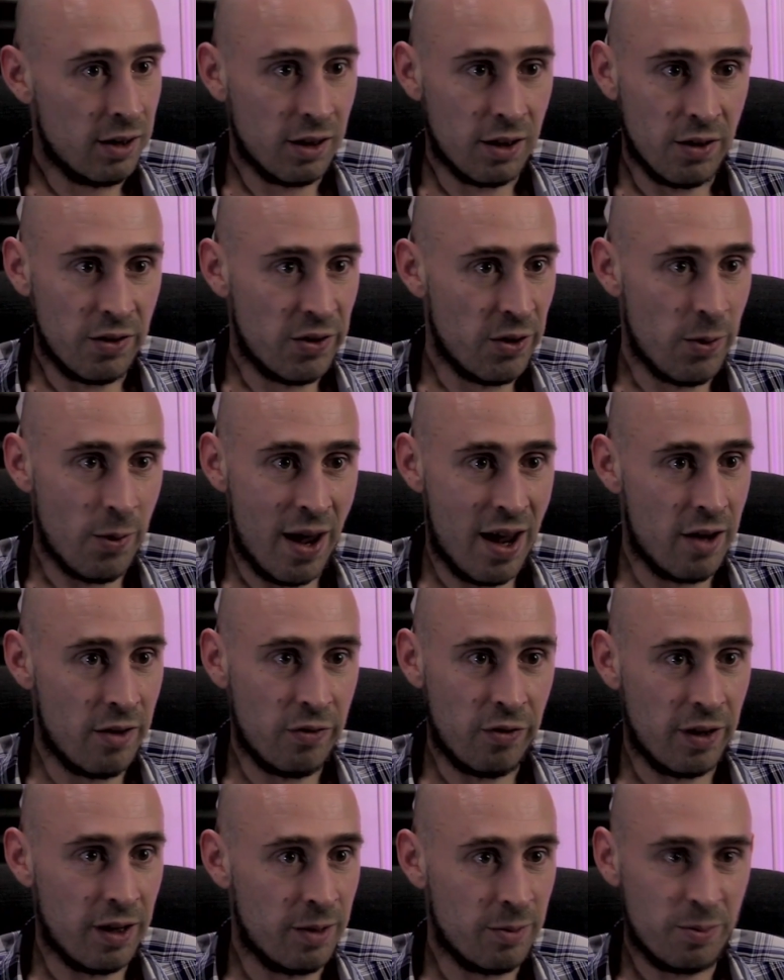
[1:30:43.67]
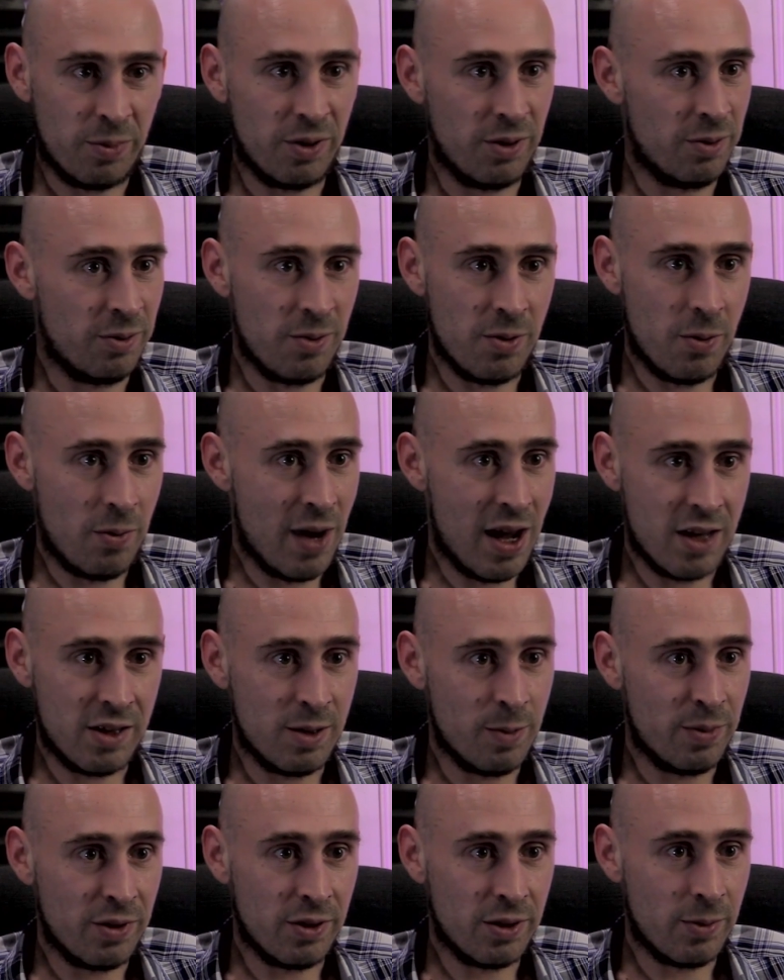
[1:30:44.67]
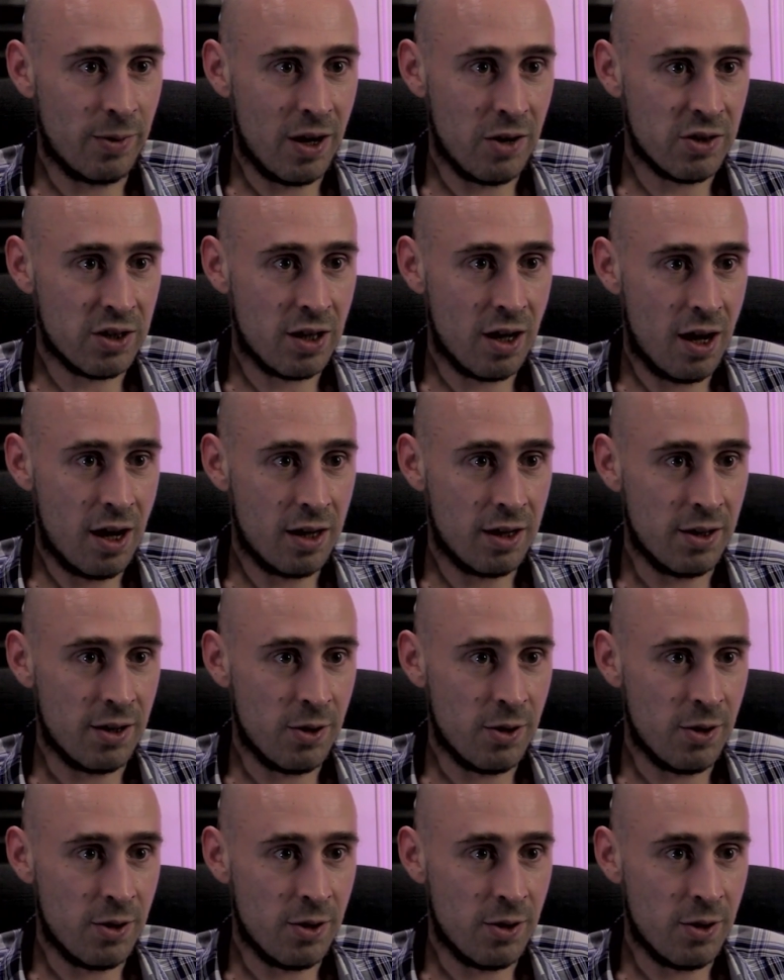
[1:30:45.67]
you can do anything, but where'd you bloody well start?